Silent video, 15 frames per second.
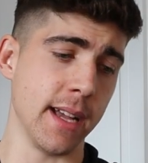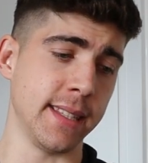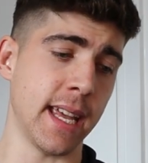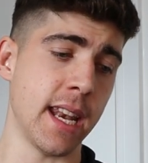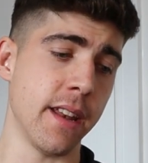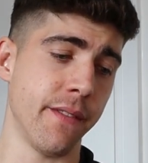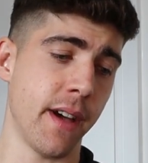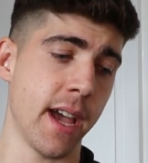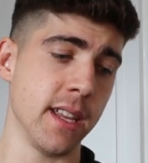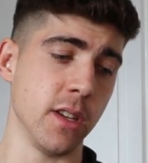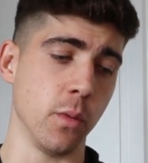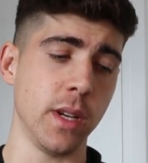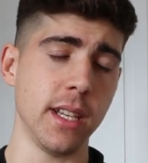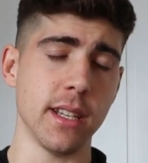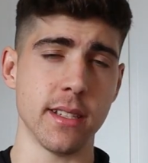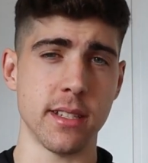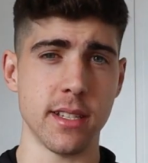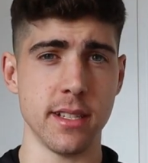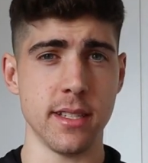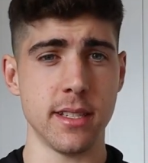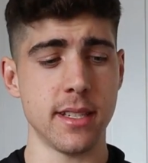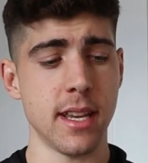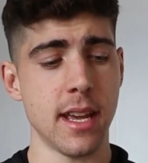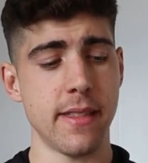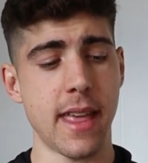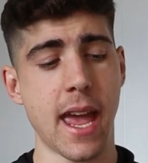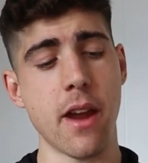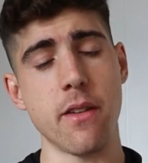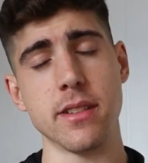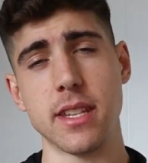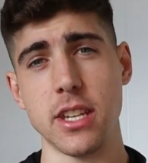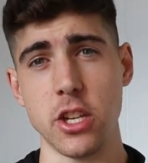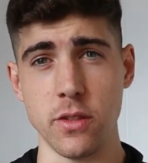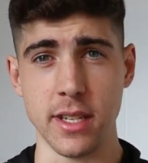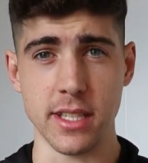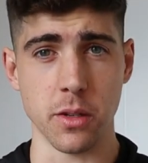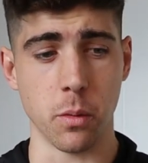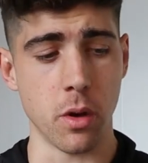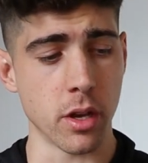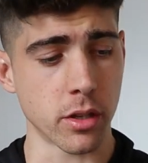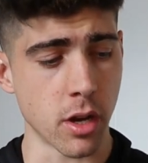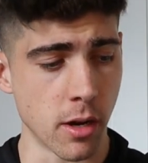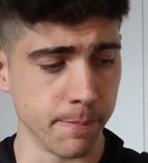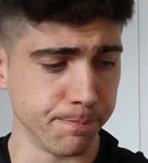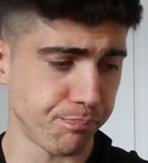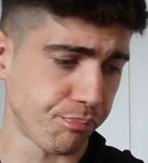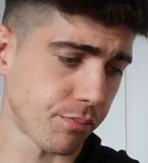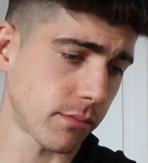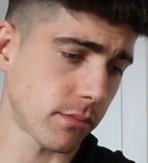identifying your weaknesses, the areas that you need to work on,